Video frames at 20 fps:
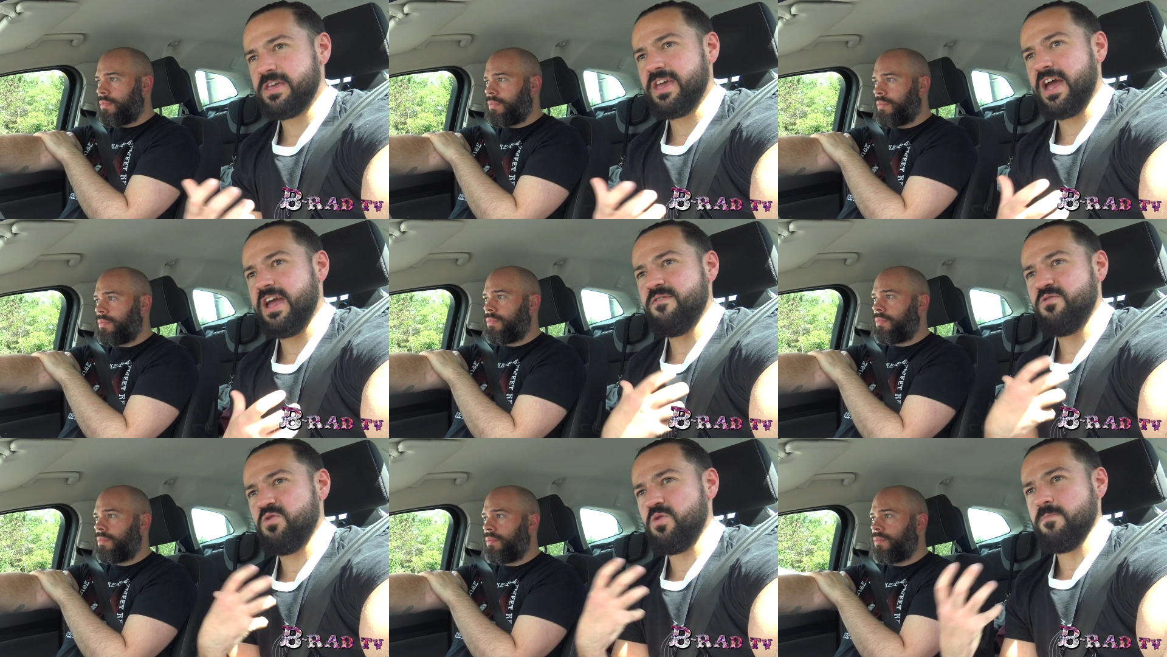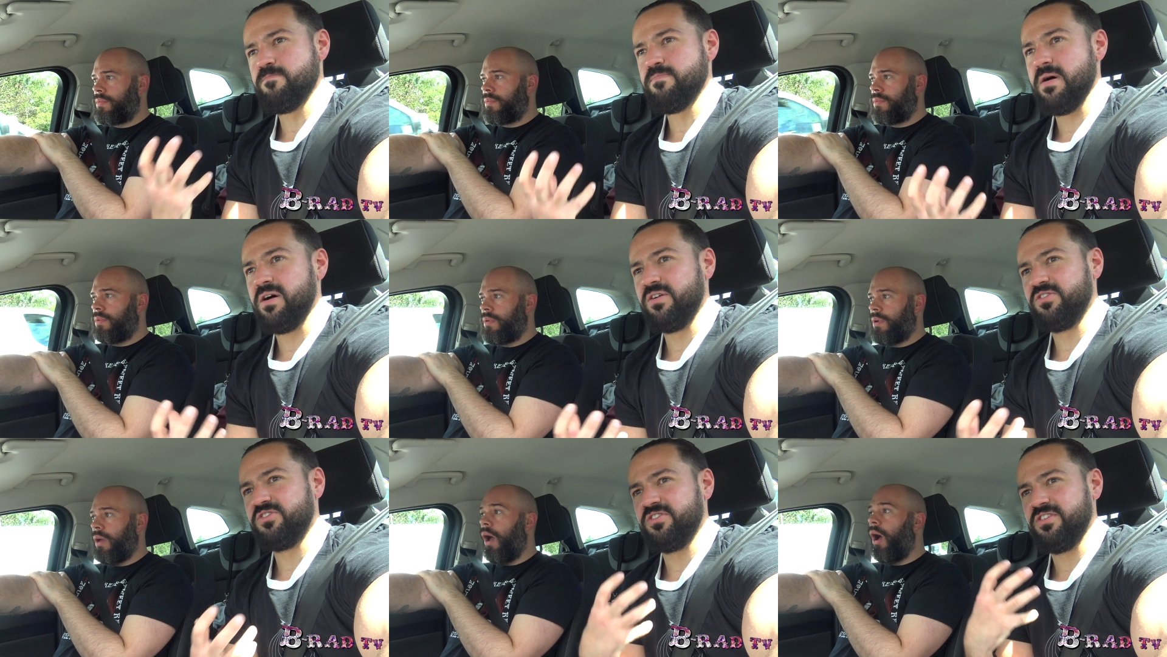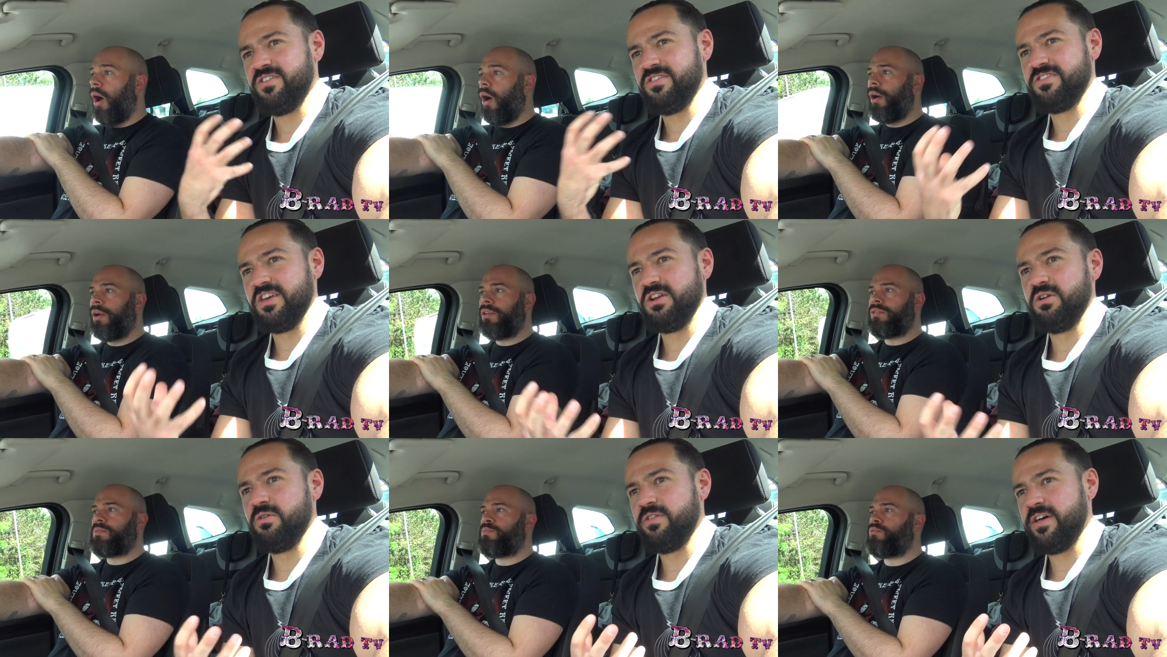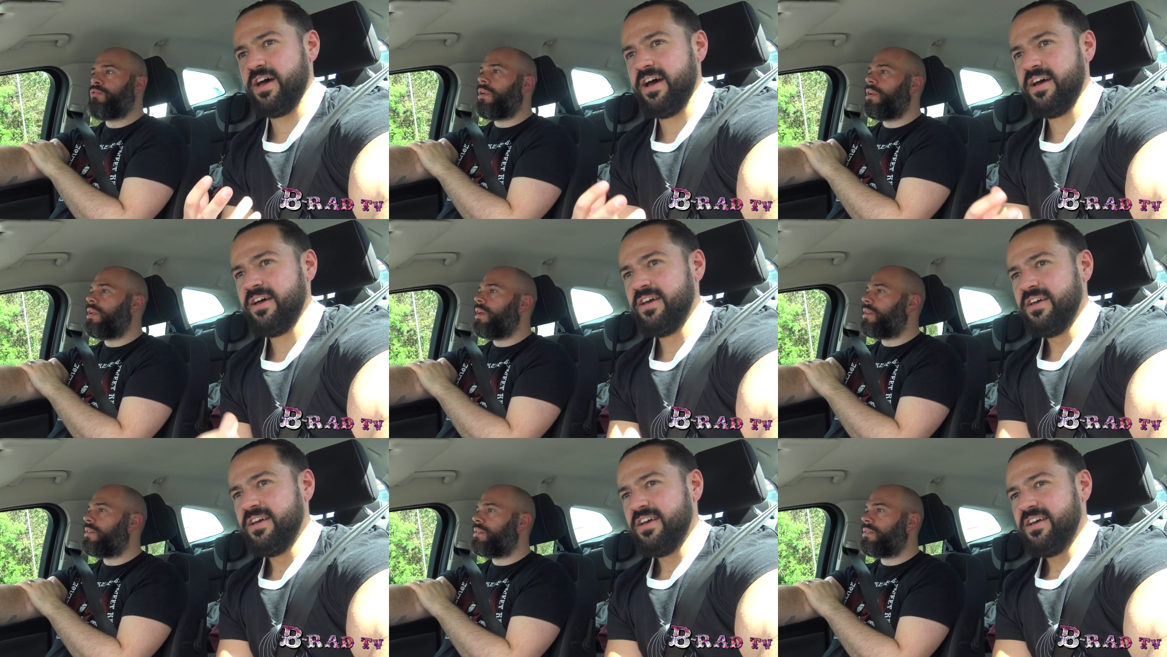Speaker 1: gave you a buzz oh, and did all
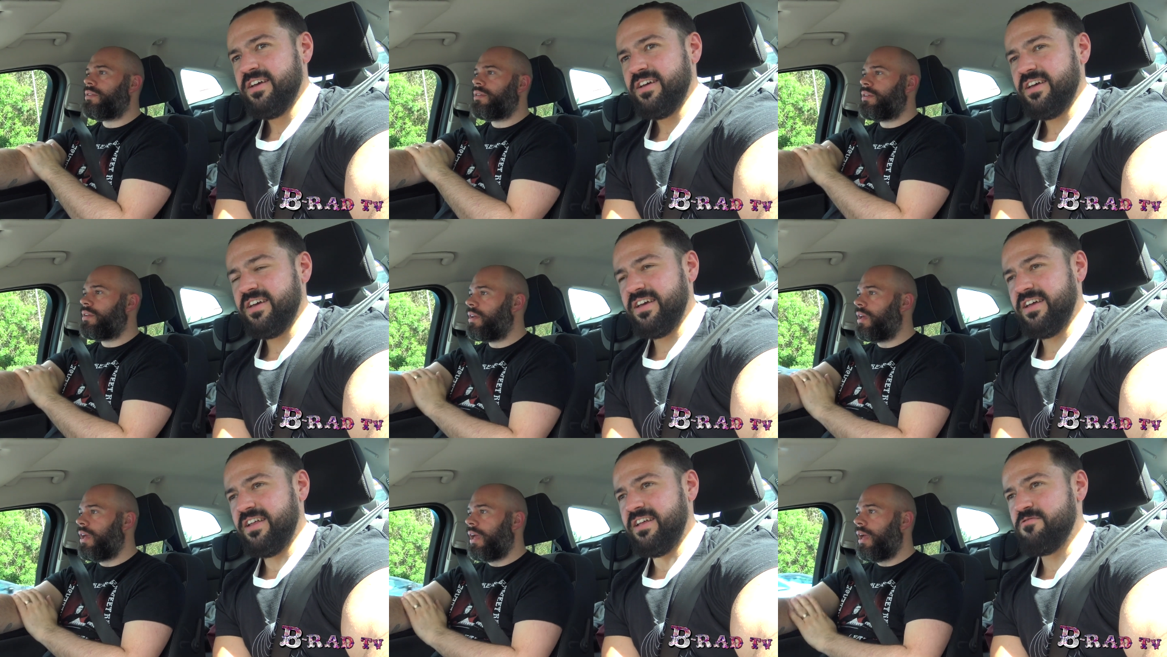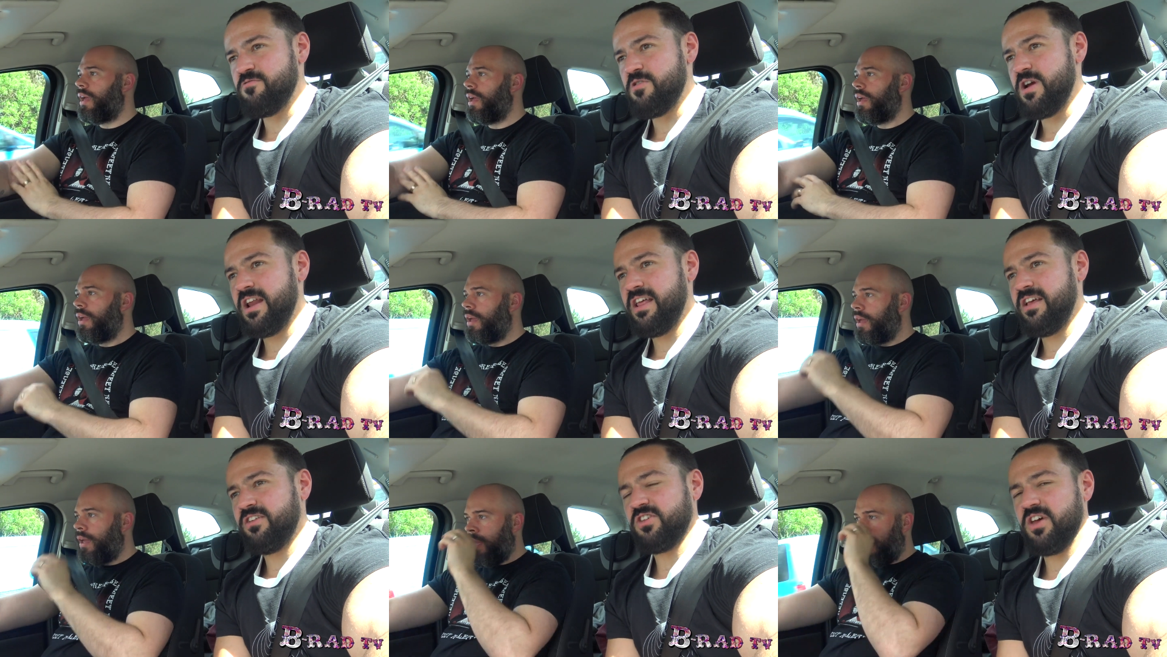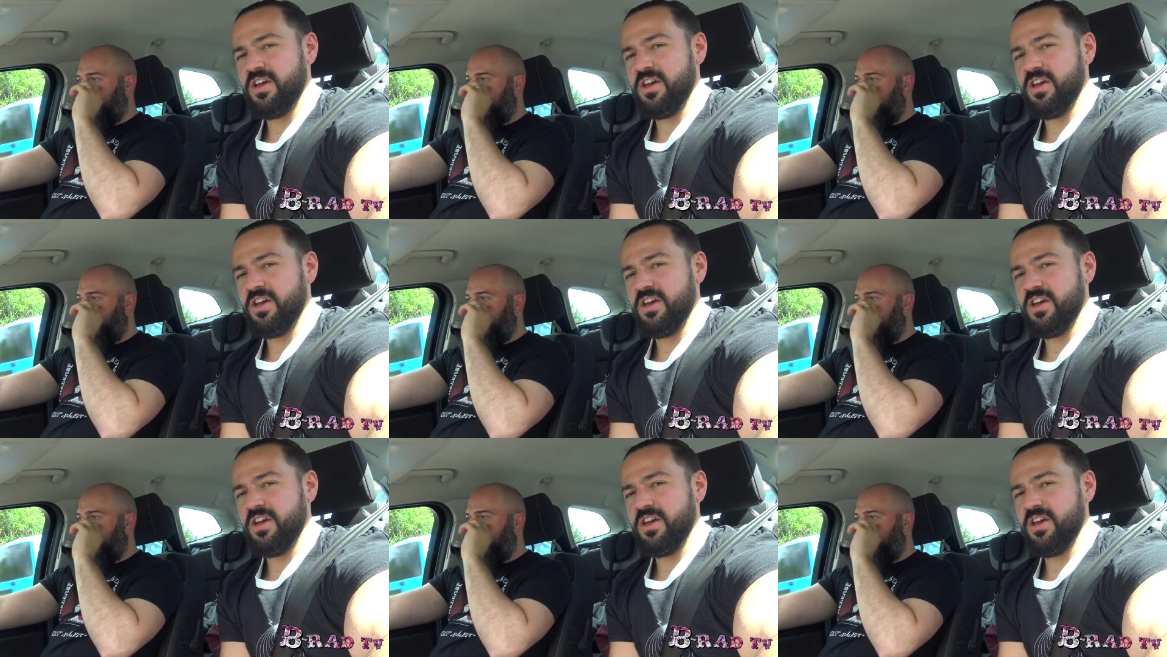that. Brilliant. It really is